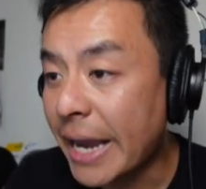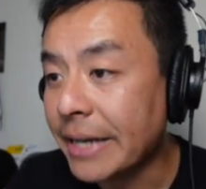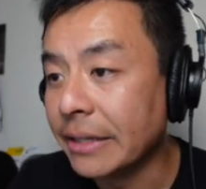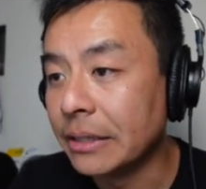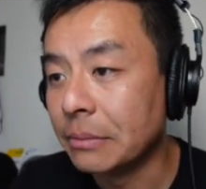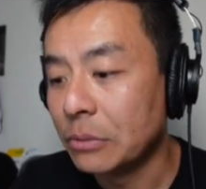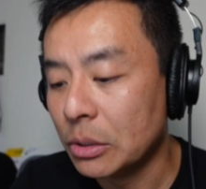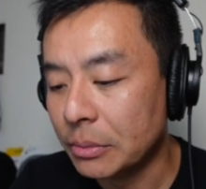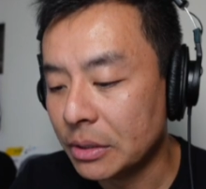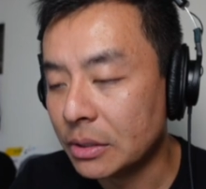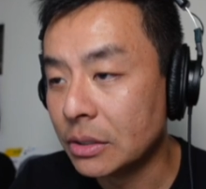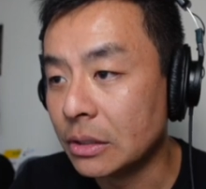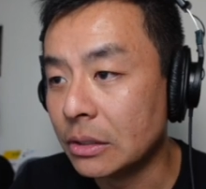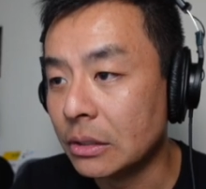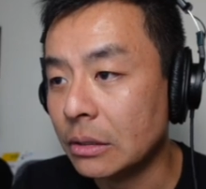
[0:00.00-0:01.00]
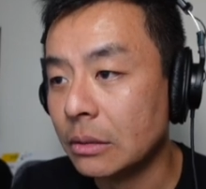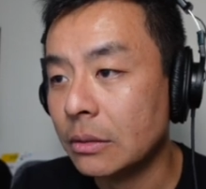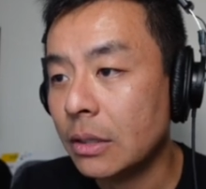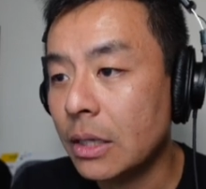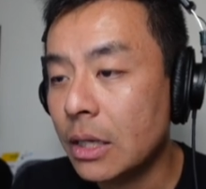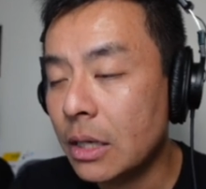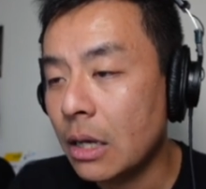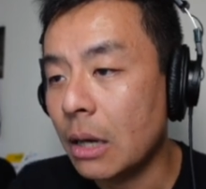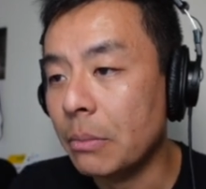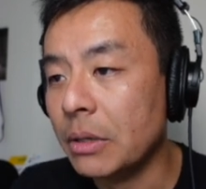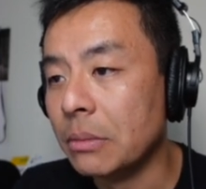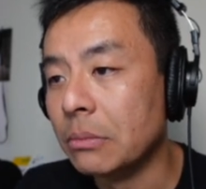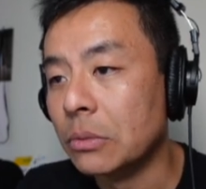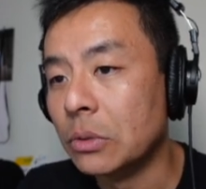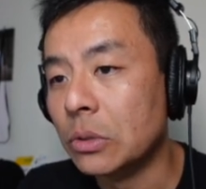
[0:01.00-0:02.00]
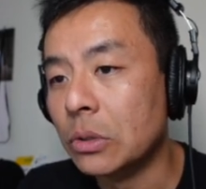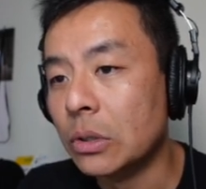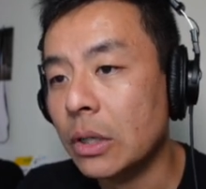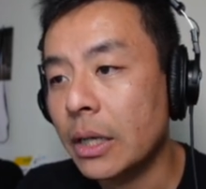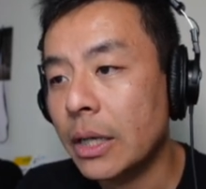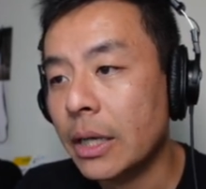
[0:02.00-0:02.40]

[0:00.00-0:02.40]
at the moment, so a bit more.